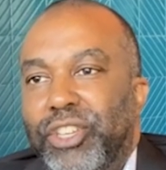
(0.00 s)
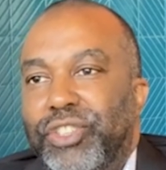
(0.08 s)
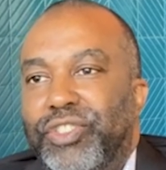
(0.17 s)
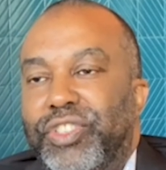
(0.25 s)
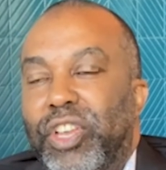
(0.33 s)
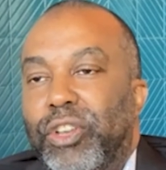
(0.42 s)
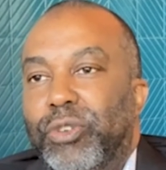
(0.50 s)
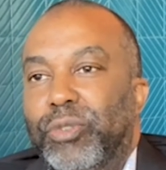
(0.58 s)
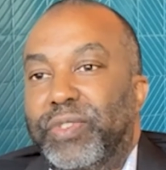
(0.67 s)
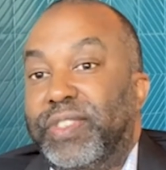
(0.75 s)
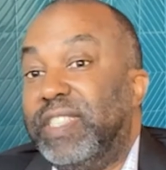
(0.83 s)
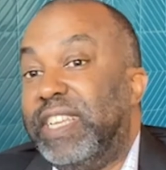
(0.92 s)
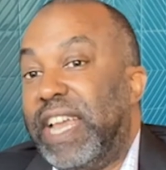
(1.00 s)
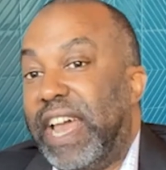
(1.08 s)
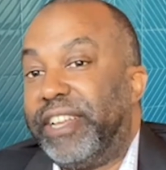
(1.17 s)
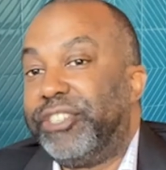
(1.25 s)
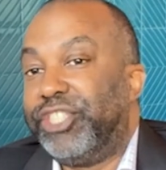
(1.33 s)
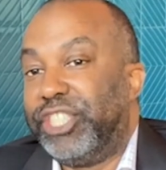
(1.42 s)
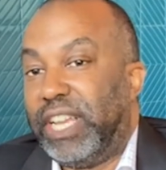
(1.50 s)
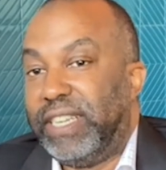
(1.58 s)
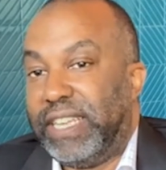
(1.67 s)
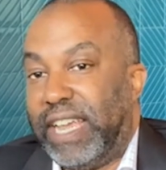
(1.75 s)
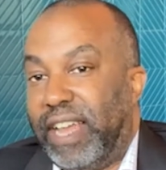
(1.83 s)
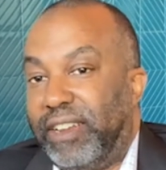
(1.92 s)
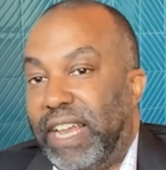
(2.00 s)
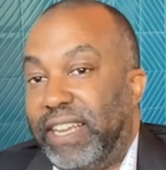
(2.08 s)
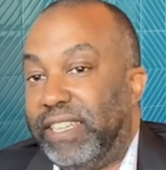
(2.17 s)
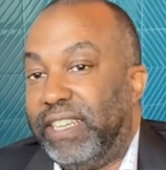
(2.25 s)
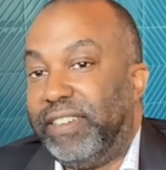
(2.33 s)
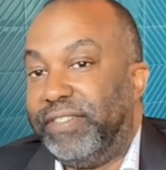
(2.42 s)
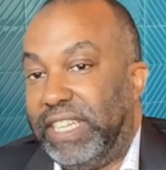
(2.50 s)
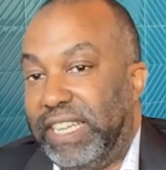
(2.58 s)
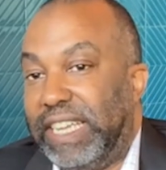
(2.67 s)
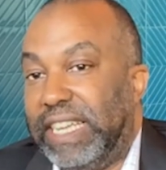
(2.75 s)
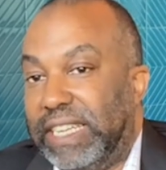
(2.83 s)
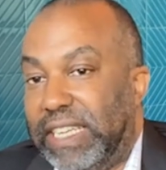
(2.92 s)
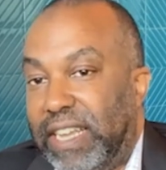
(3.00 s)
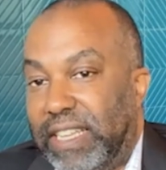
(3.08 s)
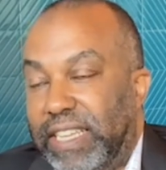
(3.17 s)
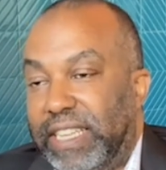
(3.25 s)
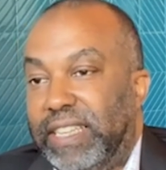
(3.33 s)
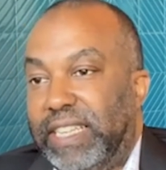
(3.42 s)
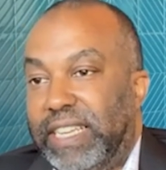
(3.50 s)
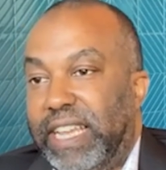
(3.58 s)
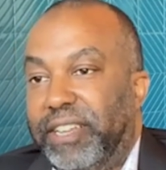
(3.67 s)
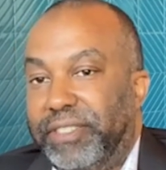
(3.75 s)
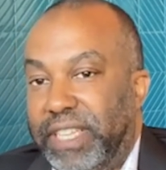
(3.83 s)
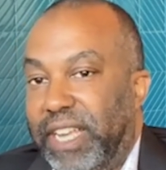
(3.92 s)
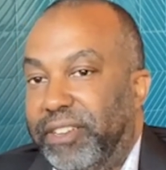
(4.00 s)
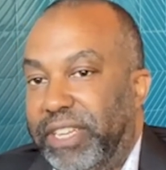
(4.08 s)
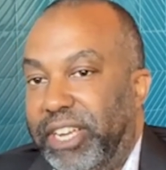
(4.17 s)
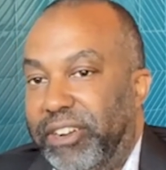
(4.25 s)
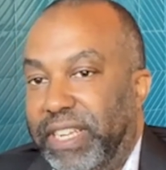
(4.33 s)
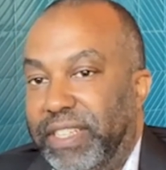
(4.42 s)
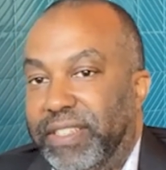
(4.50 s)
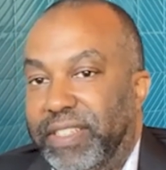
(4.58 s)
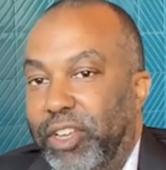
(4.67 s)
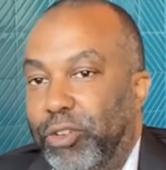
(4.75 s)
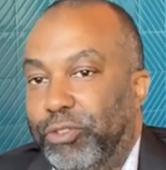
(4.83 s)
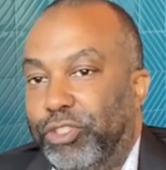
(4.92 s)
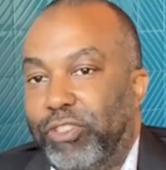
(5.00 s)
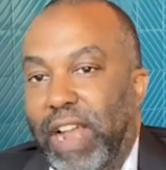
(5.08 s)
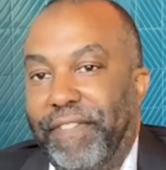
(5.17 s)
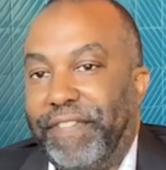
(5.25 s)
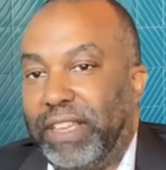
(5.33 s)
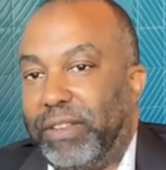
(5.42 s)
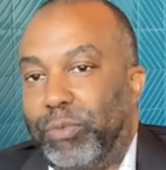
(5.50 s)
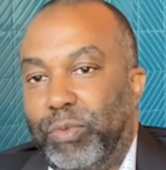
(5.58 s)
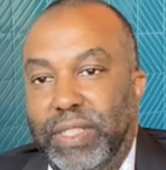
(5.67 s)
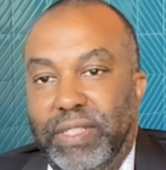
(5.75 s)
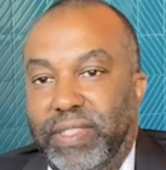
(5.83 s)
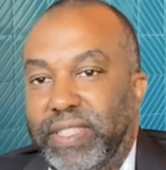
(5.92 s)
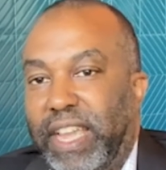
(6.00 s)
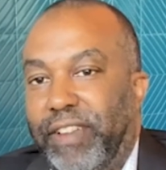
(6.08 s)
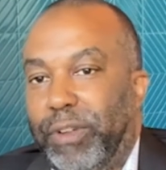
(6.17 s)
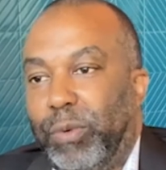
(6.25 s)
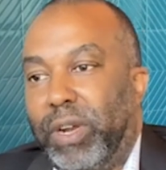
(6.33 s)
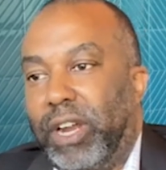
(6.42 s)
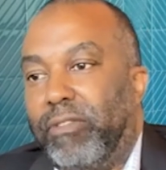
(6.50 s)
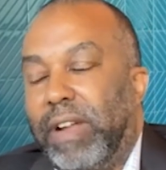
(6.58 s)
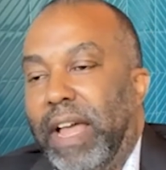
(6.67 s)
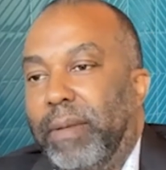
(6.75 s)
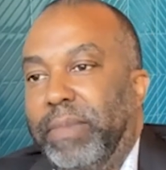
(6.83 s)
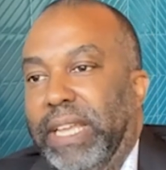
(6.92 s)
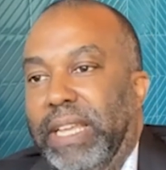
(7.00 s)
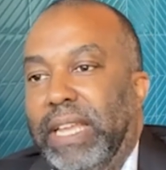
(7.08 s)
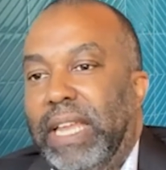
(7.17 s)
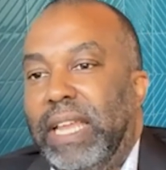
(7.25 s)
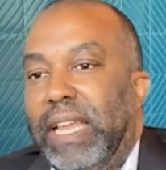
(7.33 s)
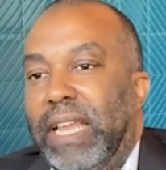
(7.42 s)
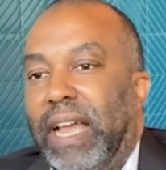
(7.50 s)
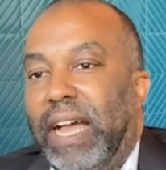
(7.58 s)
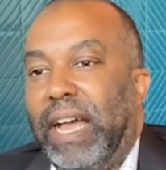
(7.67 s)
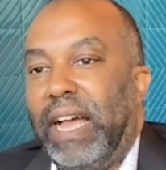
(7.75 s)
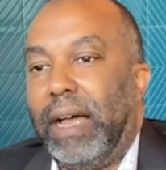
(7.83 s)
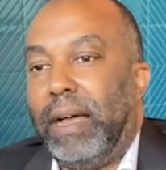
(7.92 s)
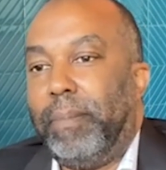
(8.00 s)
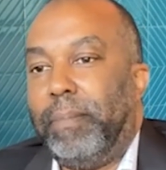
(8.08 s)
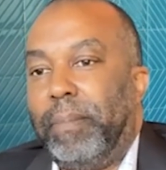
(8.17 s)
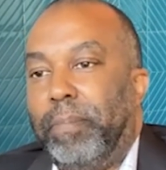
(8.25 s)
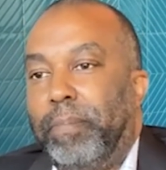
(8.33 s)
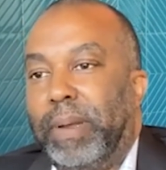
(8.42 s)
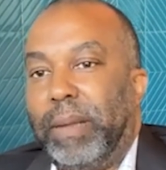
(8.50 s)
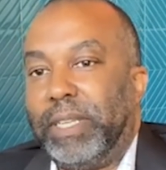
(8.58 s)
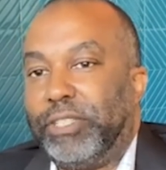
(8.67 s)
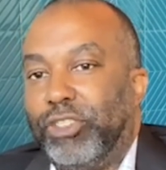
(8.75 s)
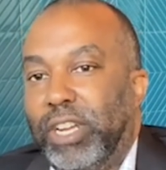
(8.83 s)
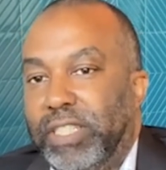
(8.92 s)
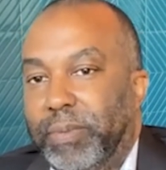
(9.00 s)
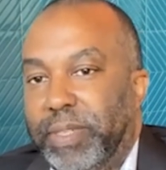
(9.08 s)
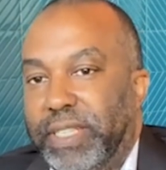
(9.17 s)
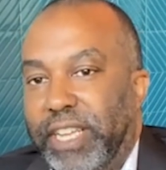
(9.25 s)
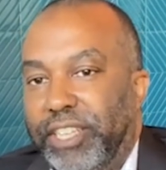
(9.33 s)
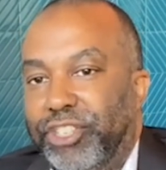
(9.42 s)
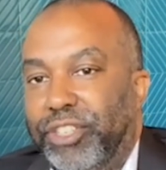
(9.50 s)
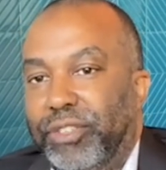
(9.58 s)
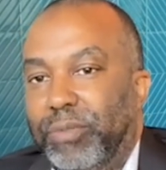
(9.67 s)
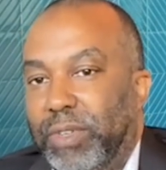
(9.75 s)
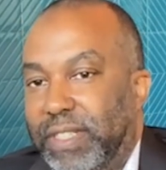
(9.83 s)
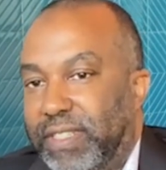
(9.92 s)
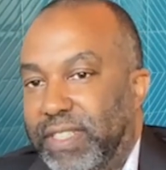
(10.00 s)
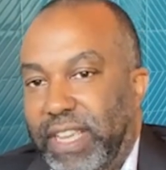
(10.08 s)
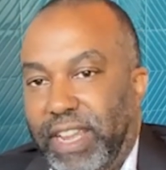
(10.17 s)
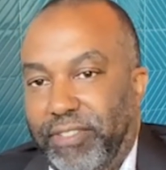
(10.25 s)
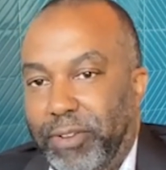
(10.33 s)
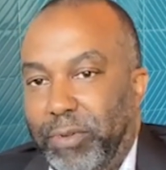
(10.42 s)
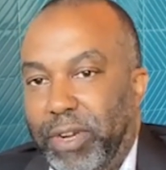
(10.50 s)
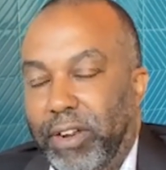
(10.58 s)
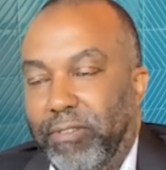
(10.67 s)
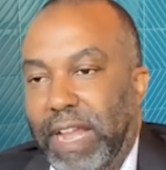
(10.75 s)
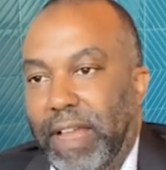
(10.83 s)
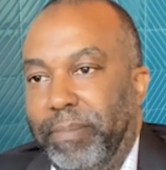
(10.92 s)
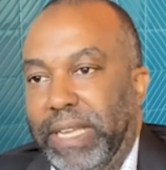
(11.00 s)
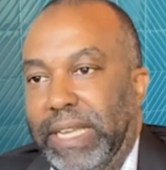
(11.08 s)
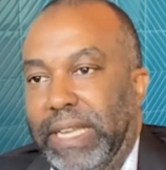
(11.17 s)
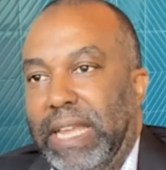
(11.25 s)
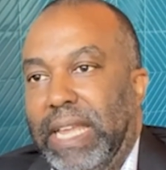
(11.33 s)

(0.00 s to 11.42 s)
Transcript: So Seattle shut down. I lived in the downtown area, so traffic was everywhere around me. Public transportation was everywhere around me.